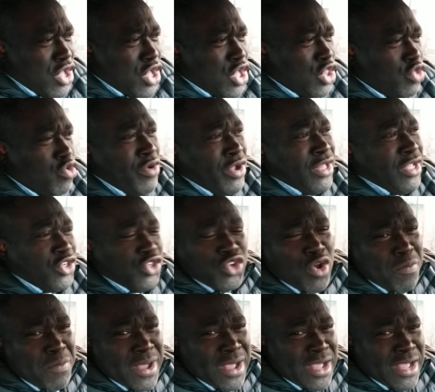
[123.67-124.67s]
during the
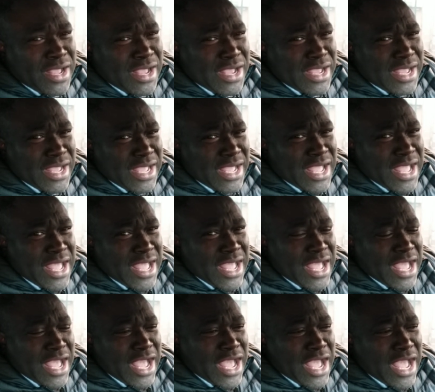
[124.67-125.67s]
summer.
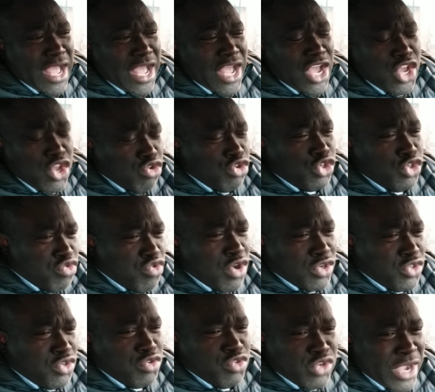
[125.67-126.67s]
You should
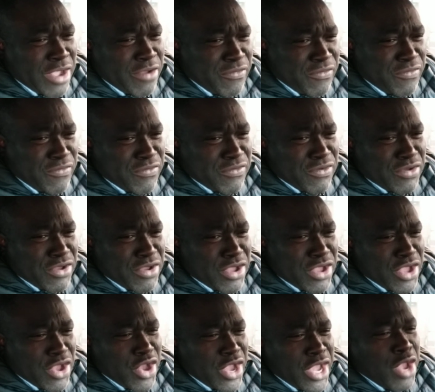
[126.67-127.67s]
also drive
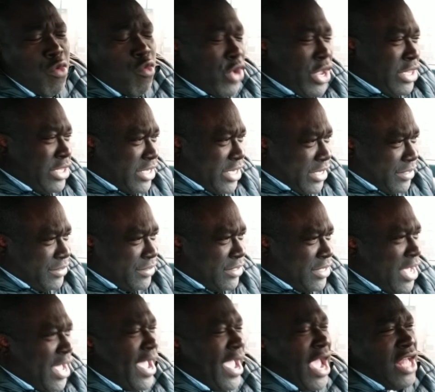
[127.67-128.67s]
in winter.
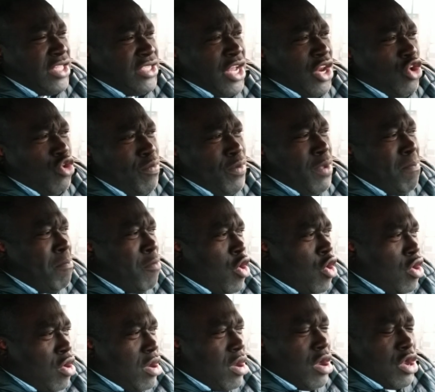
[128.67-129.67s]
It's a little bit
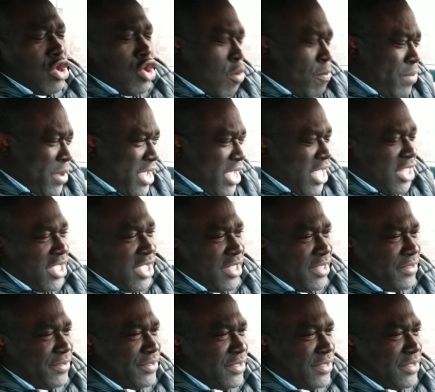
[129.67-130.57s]
more complicated.